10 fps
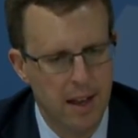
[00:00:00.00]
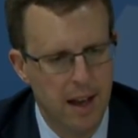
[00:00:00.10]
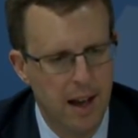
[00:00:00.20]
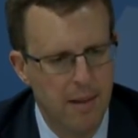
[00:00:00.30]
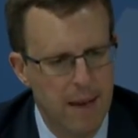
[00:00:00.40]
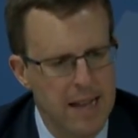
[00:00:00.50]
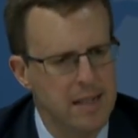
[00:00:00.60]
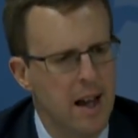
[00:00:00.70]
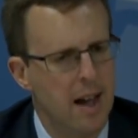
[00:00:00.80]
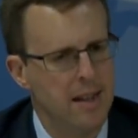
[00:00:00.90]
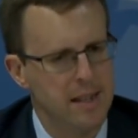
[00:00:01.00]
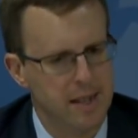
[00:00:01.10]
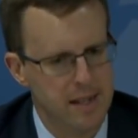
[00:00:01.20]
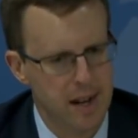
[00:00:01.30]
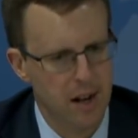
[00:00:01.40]
um, has not
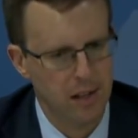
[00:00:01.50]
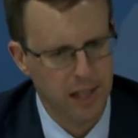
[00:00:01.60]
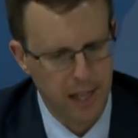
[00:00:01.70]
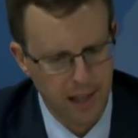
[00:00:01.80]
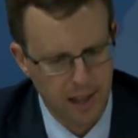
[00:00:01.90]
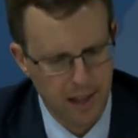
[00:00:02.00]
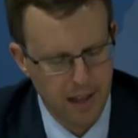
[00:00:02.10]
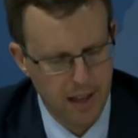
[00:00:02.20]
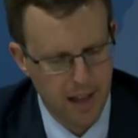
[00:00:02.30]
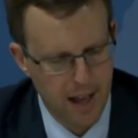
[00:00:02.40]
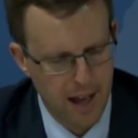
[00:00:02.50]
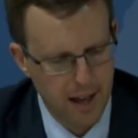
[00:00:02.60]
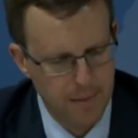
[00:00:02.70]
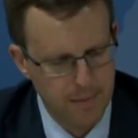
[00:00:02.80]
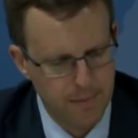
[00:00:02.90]
necessarily
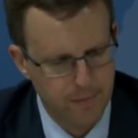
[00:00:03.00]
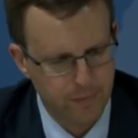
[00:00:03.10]
um,